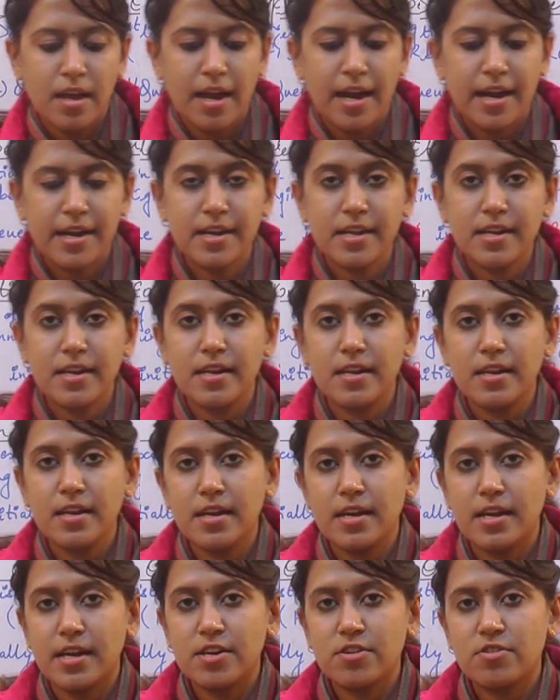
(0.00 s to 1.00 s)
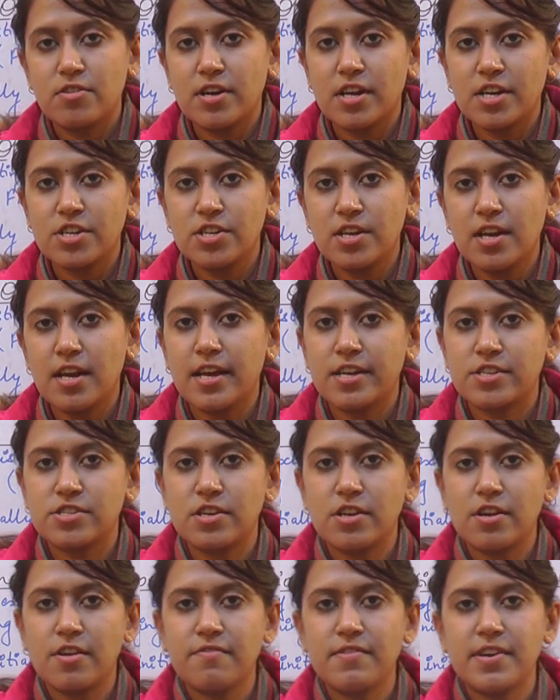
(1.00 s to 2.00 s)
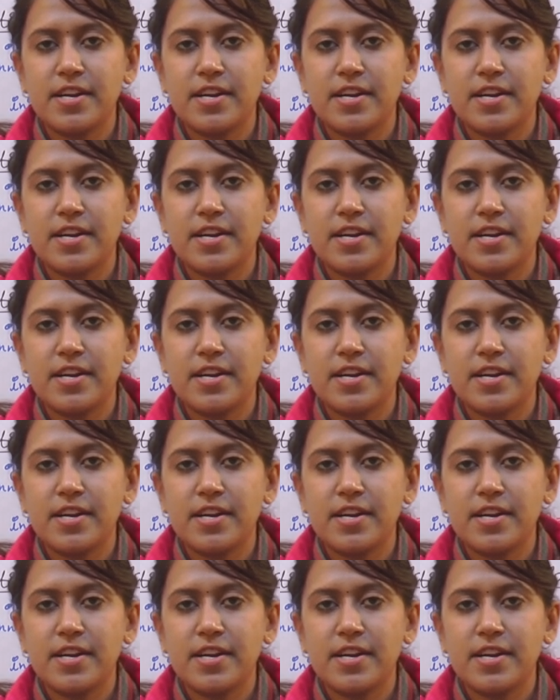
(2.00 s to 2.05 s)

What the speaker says: and in introduction lecture of